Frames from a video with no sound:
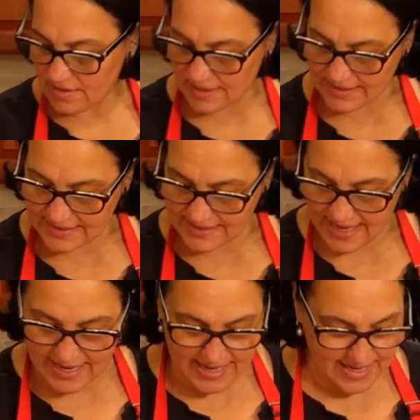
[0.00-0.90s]
Let's
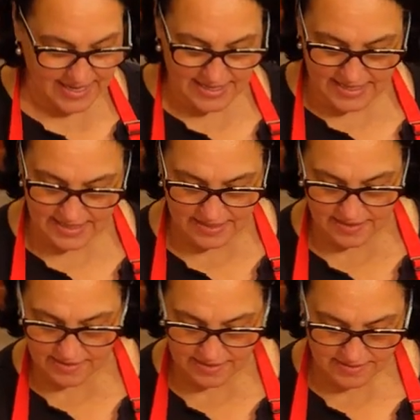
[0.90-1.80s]
say,
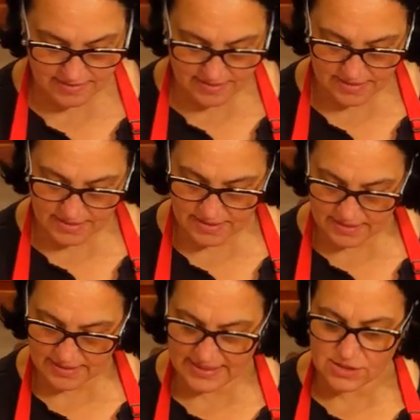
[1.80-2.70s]

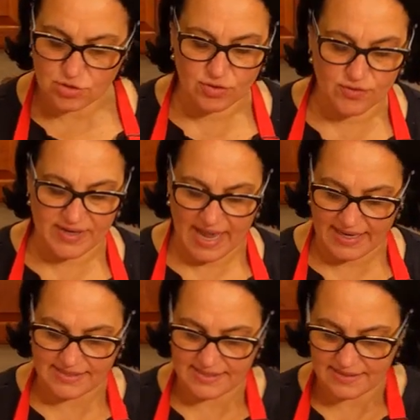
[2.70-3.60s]
let's do 3
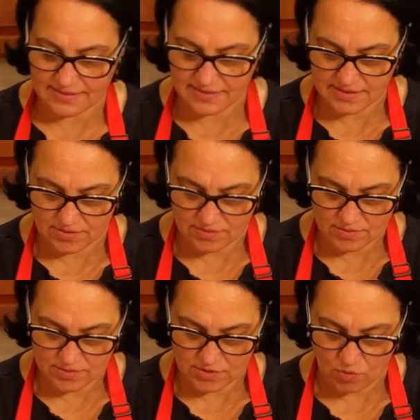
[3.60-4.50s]
eggs. So
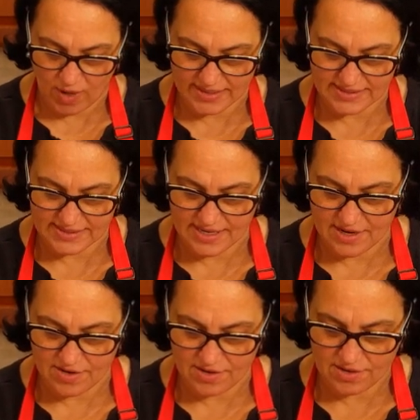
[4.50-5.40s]
the whites
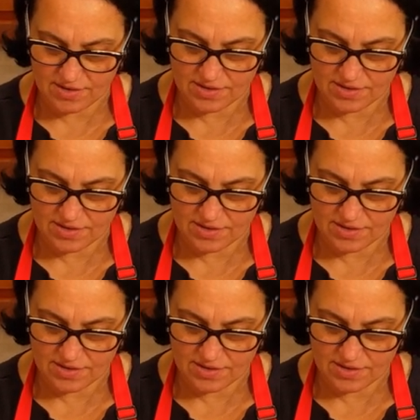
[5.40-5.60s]
here.